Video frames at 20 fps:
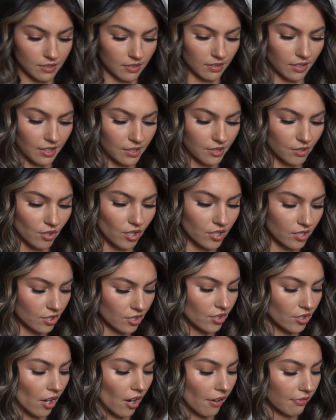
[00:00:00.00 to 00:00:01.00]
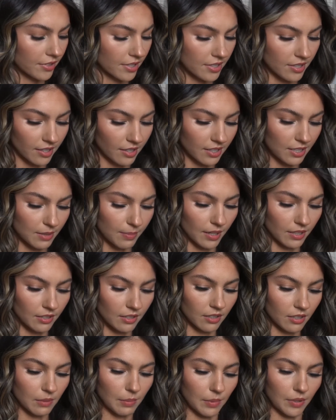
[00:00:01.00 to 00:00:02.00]
like it's not as soft as I
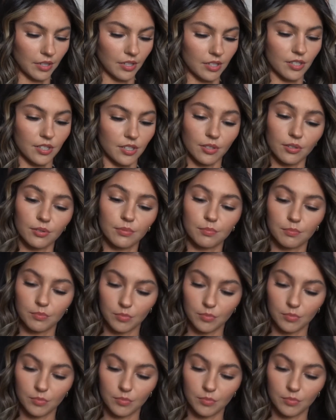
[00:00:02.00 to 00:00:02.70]
expected, but they're still